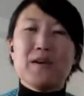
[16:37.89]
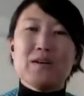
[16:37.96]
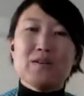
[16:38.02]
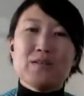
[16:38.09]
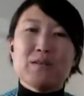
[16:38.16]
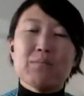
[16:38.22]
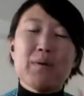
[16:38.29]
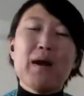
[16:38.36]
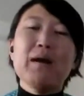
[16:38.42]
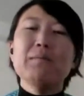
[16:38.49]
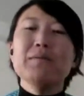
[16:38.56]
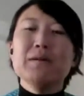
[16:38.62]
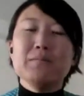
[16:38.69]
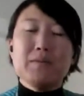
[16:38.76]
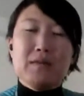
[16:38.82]
there is a
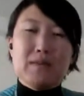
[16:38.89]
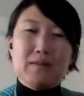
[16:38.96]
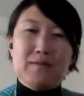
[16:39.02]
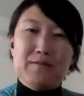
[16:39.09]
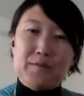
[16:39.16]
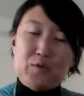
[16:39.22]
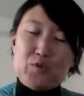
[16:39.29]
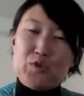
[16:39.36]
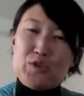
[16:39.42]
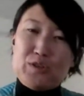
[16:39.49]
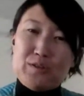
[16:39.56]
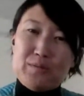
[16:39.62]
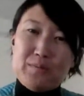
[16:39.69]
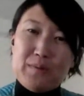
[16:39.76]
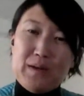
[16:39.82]
problem in the
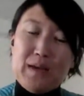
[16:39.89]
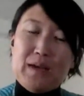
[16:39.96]
future,